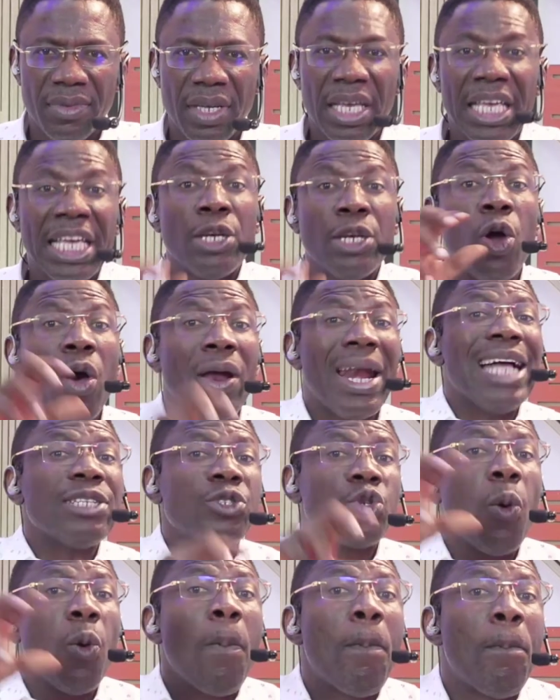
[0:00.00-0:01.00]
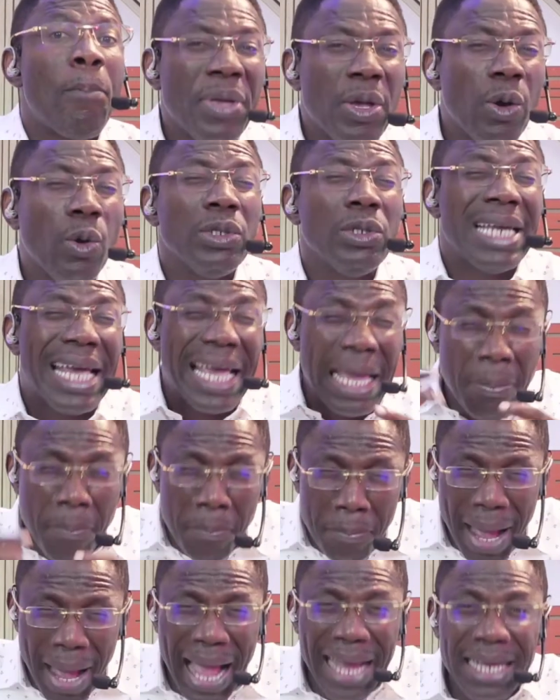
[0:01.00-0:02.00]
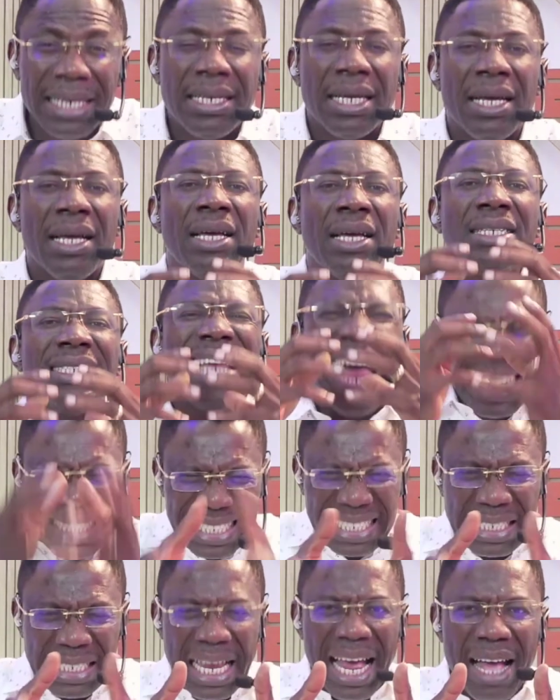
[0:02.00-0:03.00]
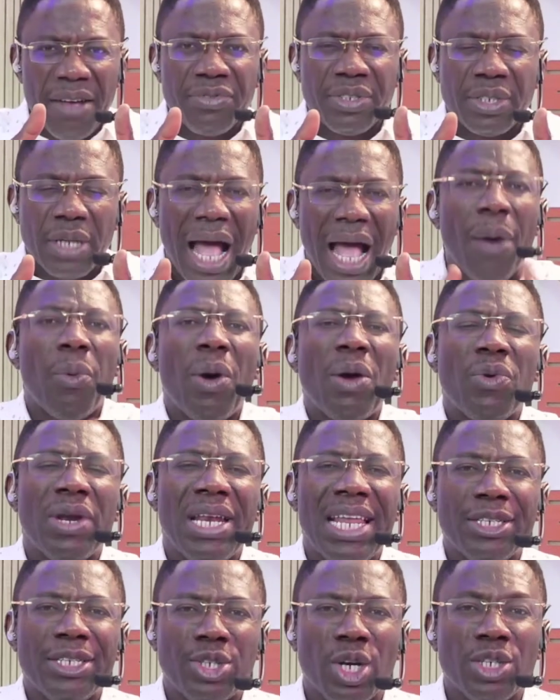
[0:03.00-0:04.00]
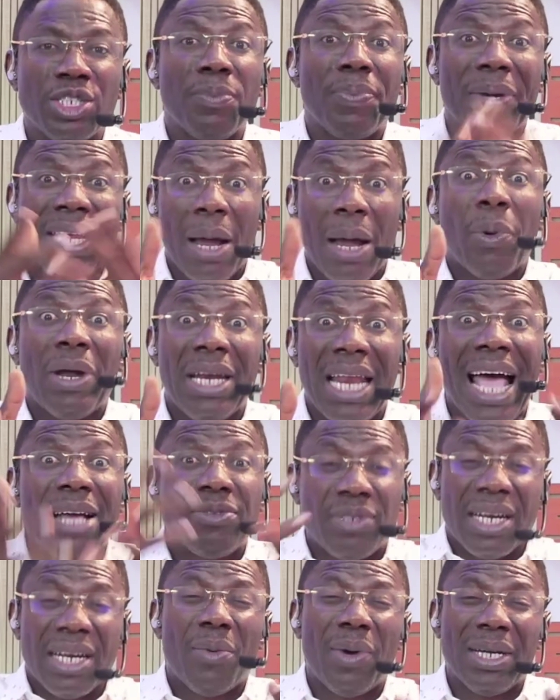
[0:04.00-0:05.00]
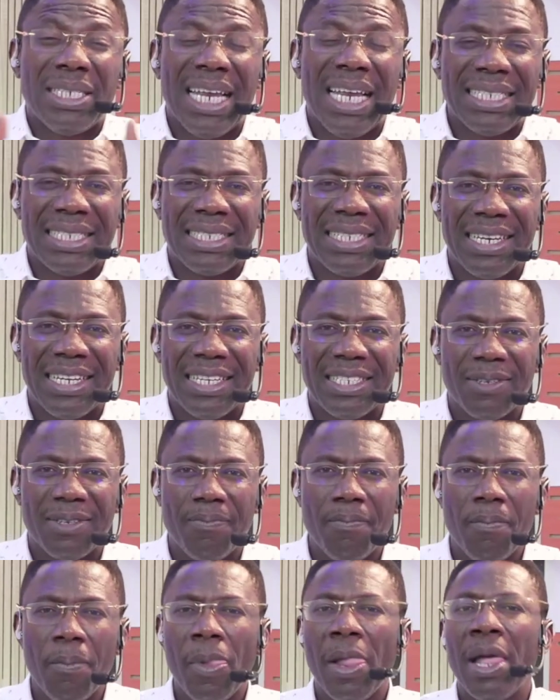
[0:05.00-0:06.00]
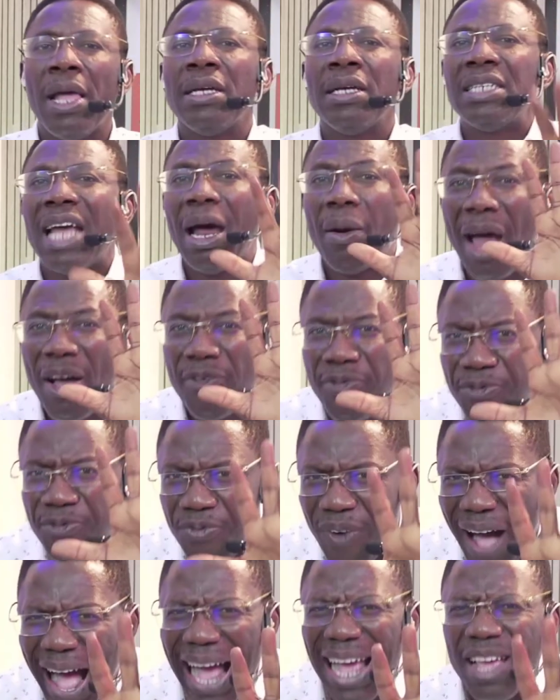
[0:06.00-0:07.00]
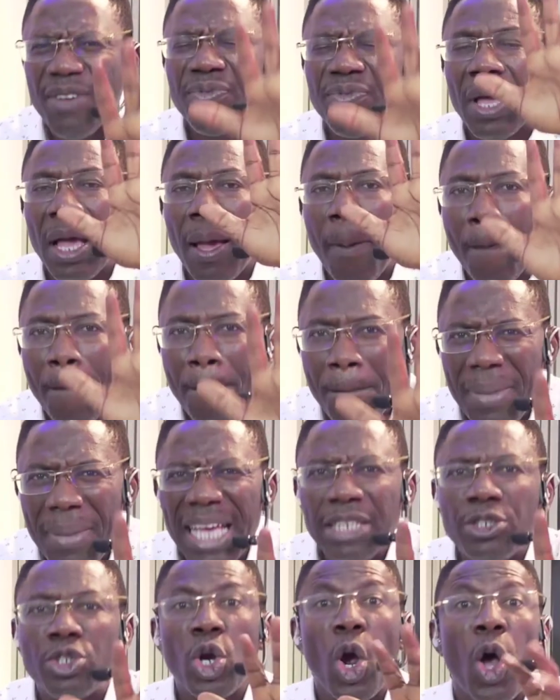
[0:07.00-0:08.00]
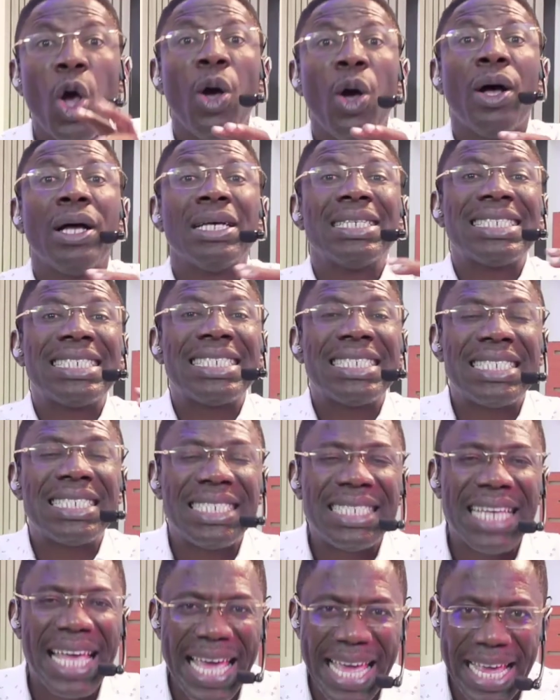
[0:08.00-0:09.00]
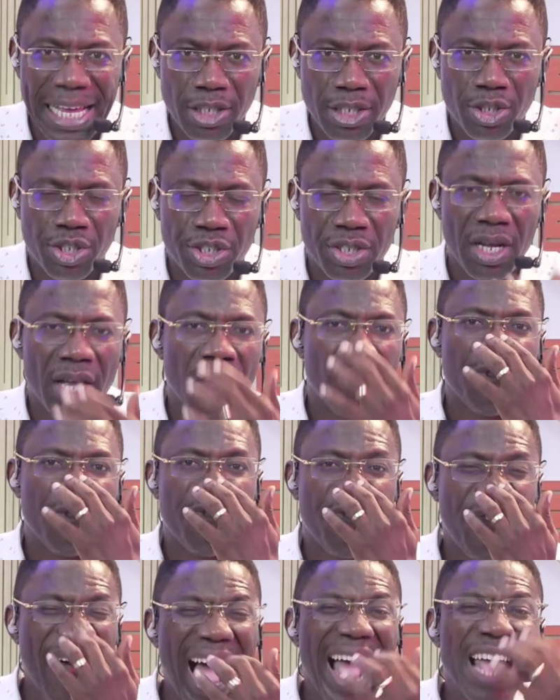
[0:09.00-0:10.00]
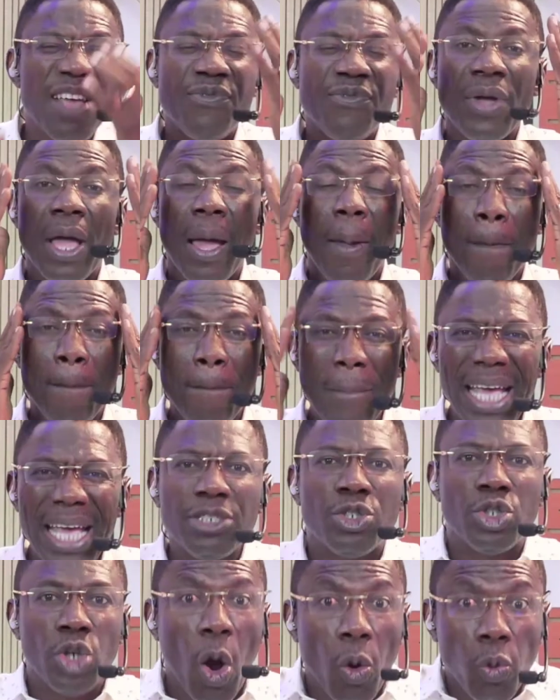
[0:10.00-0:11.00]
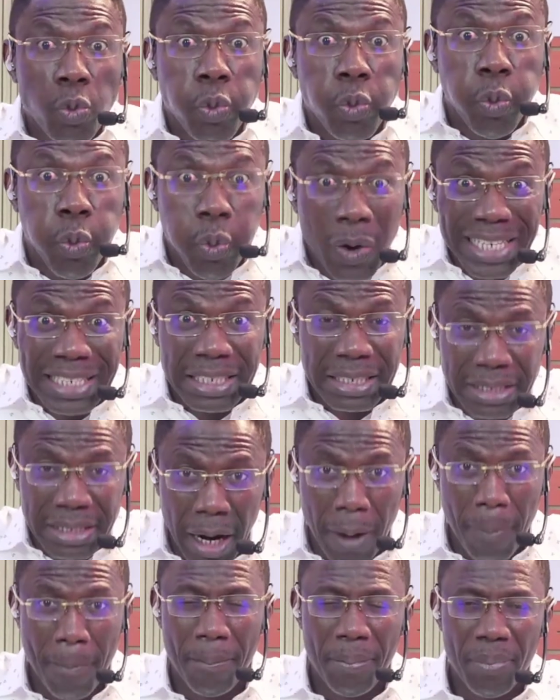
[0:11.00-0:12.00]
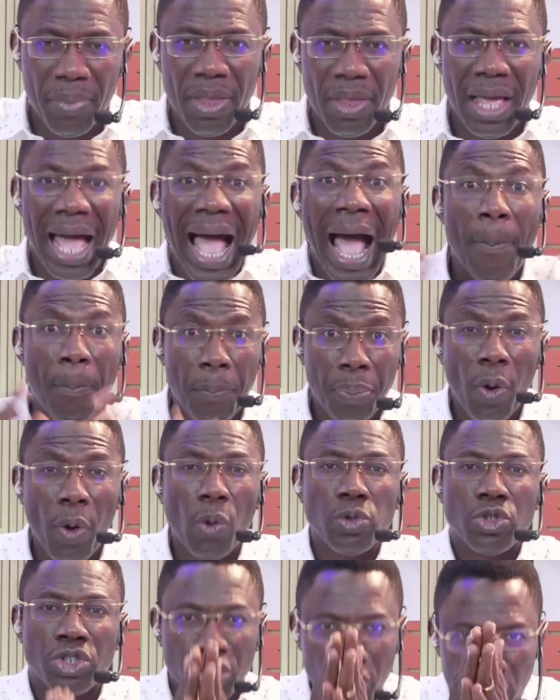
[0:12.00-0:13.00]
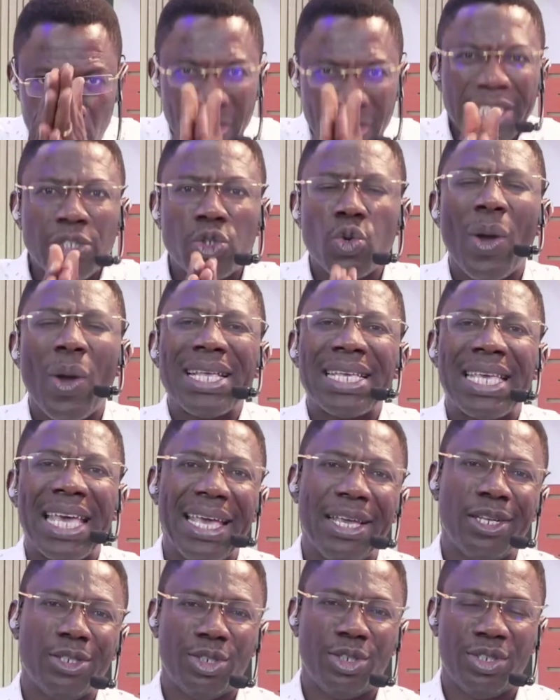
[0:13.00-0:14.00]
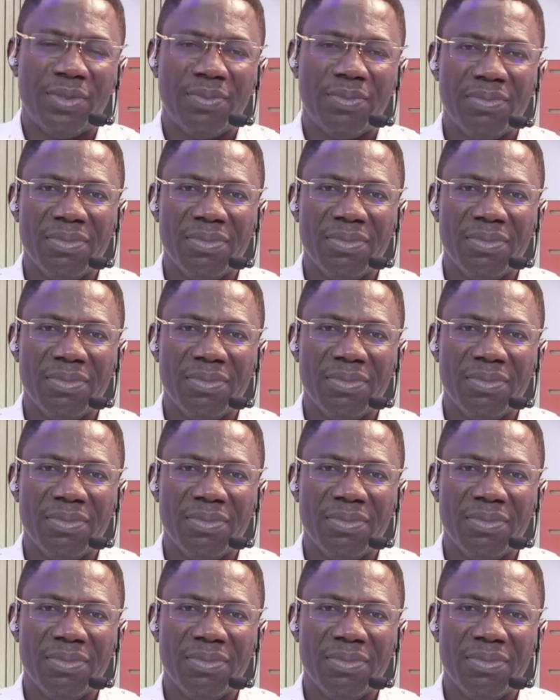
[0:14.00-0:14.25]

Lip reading: In order to build a mind that serves our relationship and our lives and our destiny, there are 5 major 5 major wisdom approach you need to engage.